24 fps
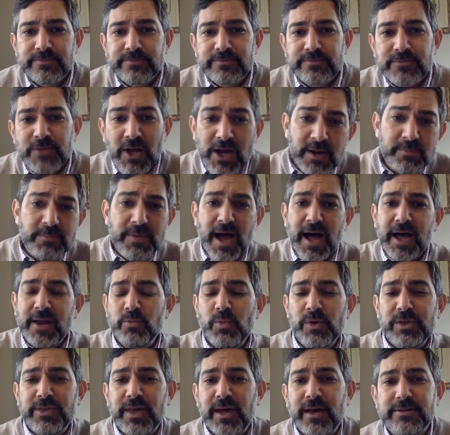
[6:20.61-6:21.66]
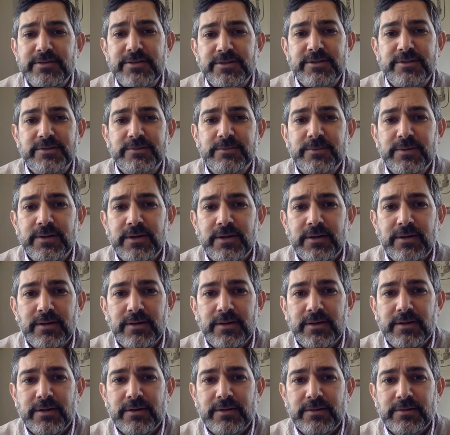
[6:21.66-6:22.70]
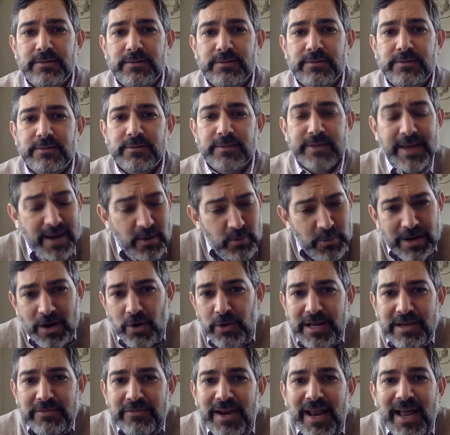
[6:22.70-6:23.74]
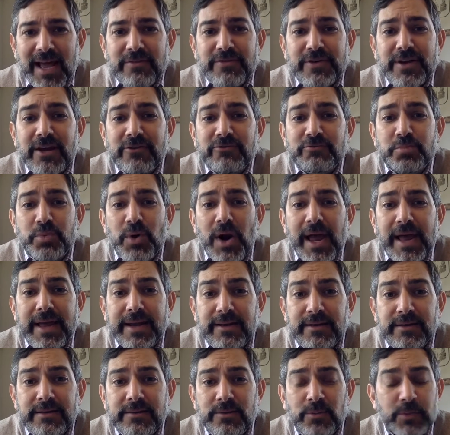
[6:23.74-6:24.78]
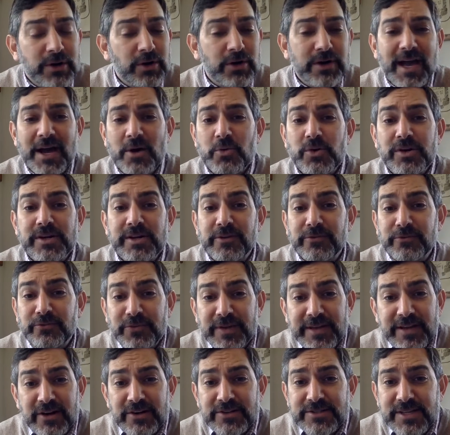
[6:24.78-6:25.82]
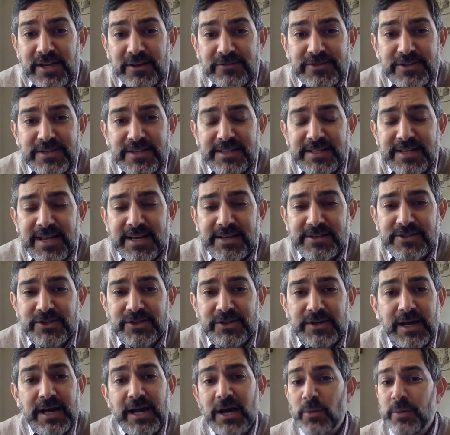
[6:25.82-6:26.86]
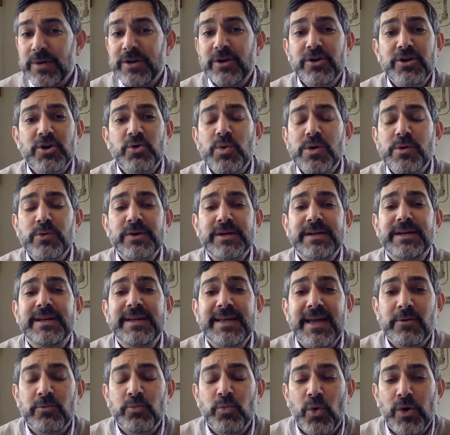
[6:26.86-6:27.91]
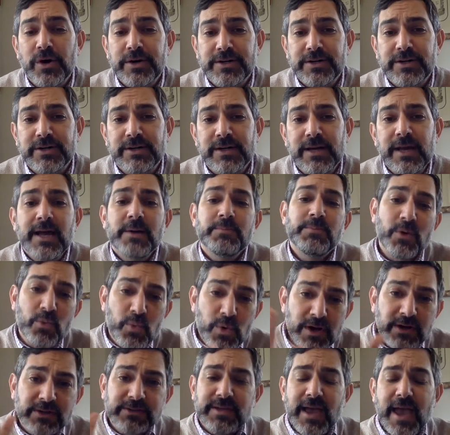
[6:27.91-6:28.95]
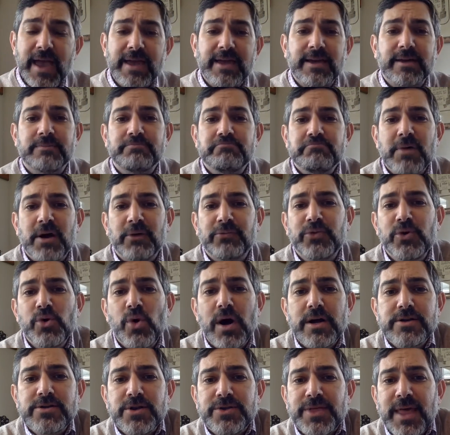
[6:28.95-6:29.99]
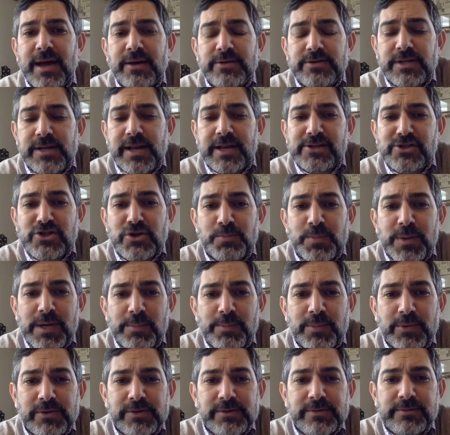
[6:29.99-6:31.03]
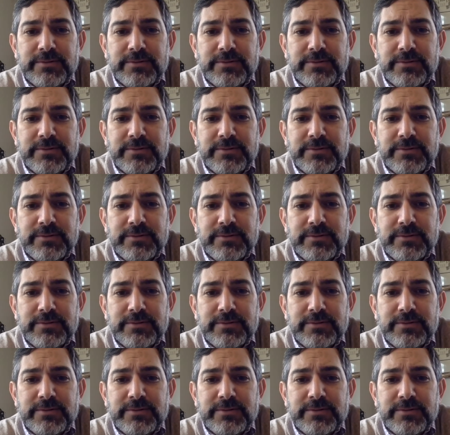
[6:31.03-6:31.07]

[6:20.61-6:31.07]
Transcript: Come on with us. Yeah, we don't even have enough bread. We don't know how we're going to feed ourselves in the desert. We don't know where we're going to get water. But we'll take a few 100,000 extra people